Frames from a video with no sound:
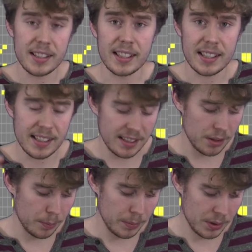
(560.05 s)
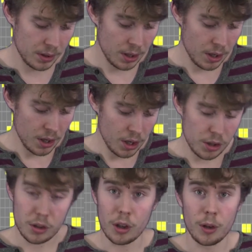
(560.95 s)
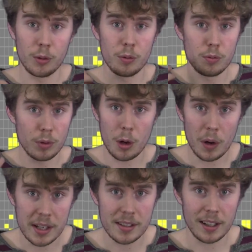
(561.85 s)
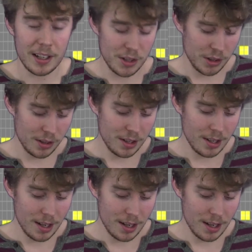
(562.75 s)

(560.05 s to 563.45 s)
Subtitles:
systems, so no isolation